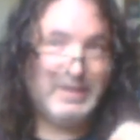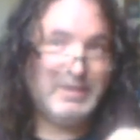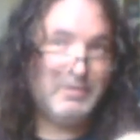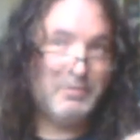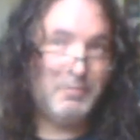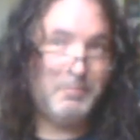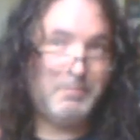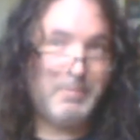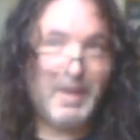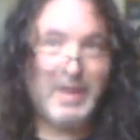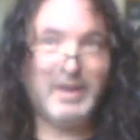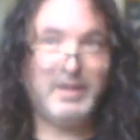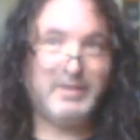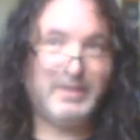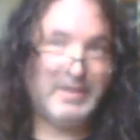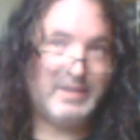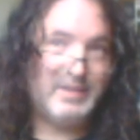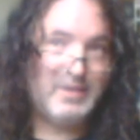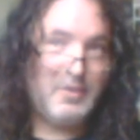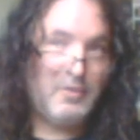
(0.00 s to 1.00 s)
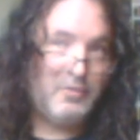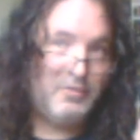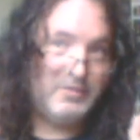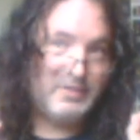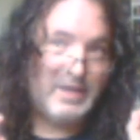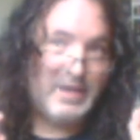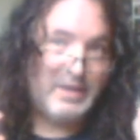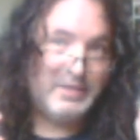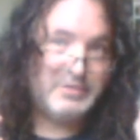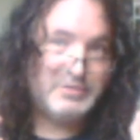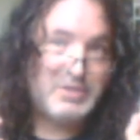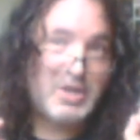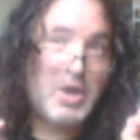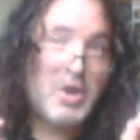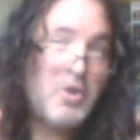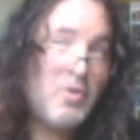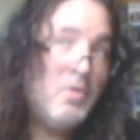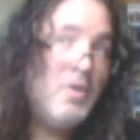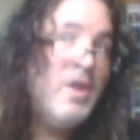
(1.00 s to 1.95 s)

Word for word: battle like the whole entire show.